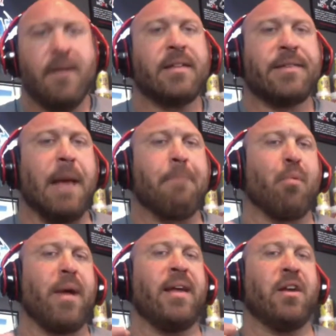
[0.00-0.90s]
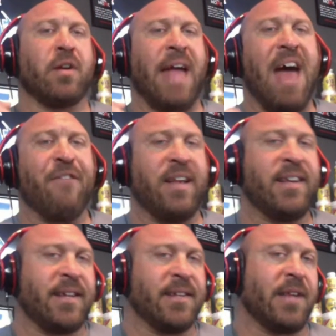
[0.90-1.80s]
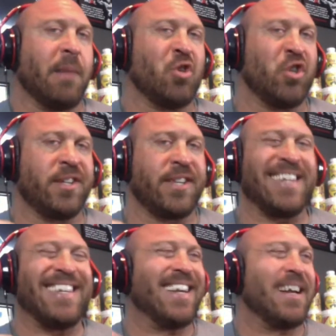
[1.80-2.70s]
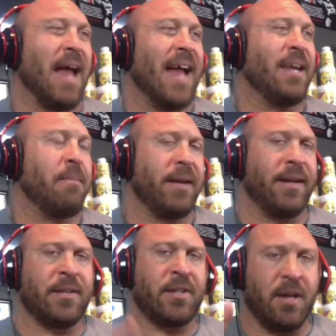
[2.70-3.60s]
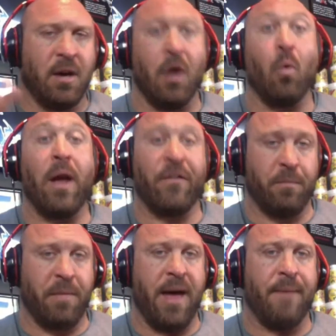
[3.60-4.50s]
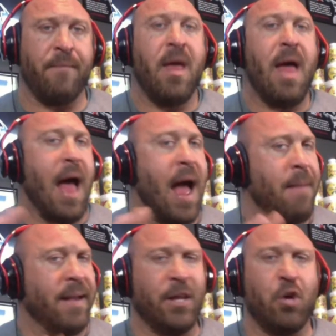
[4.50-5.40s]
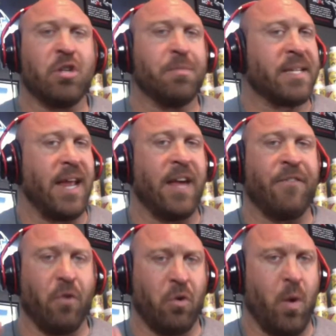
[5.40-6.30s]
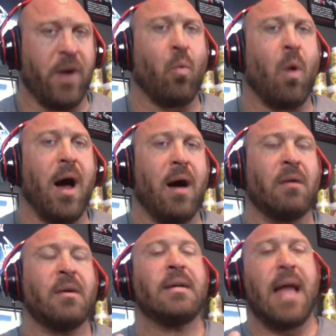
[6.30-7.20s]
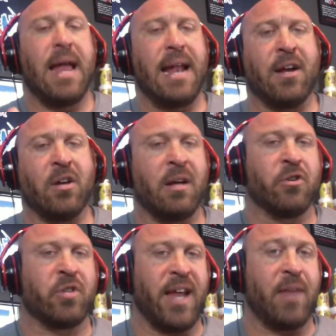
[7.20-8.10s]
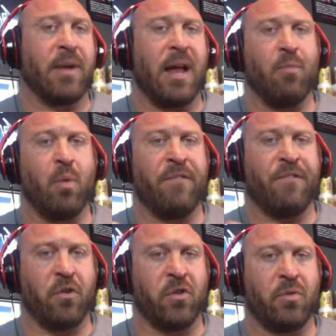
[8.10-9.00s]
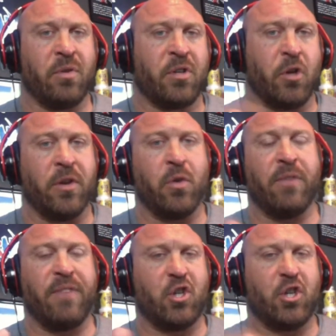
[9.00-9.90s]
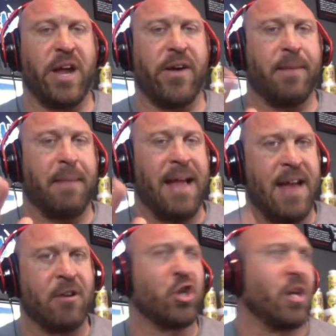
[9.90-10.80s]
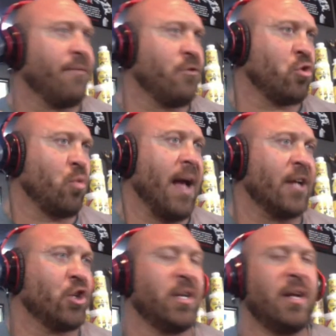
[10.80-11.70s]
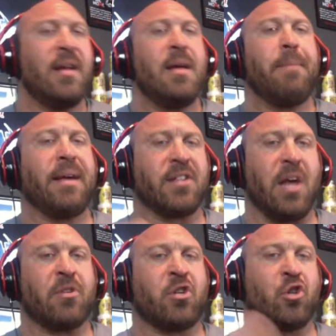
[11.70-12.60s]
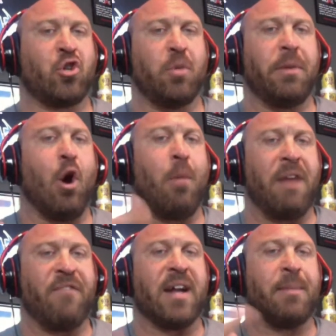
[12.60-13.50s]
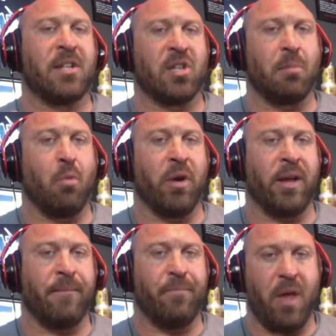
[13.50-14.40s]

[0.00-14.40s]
separate your caffeine consumption 60 to 90 minutes away from that. I made a huge mistake for quite a while, and I couldn't understand when I went first started doing vegetarian. My energy levels crashed because I was consuming all my vitamins in the morning